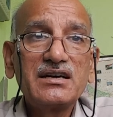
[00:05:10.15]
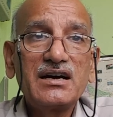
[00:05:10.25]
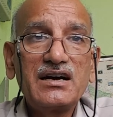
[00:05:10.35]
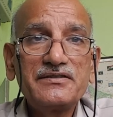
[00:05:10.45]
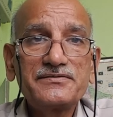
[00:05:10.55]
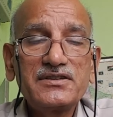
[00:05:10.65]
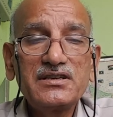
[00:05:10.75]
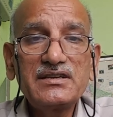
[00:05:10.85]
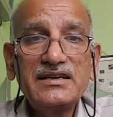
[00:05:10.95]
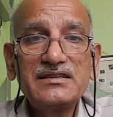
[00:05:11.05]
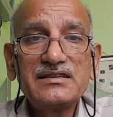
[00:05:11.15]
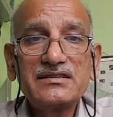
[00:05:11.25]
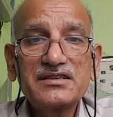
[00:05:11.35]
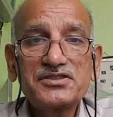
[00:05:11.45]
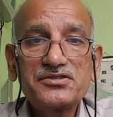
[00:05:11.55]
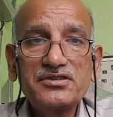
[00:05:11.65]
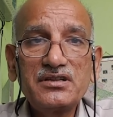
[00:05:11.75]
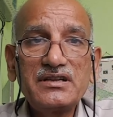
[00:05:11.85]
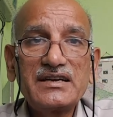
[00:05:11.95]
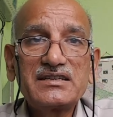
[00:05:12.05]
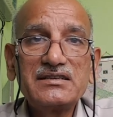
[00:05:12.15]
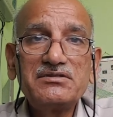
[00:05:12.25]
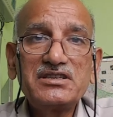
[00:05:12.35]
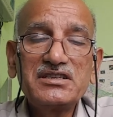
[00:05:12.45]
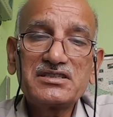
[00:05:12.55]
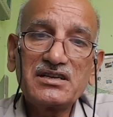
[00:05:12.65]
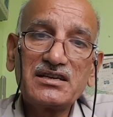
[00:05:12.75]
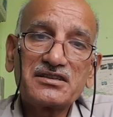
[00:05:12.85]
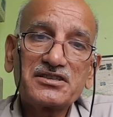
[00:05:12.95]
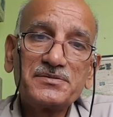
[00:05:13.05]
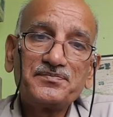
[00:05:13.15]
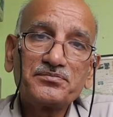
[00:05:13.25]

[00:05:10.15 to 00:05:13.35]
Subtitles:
after an industrial activity starts,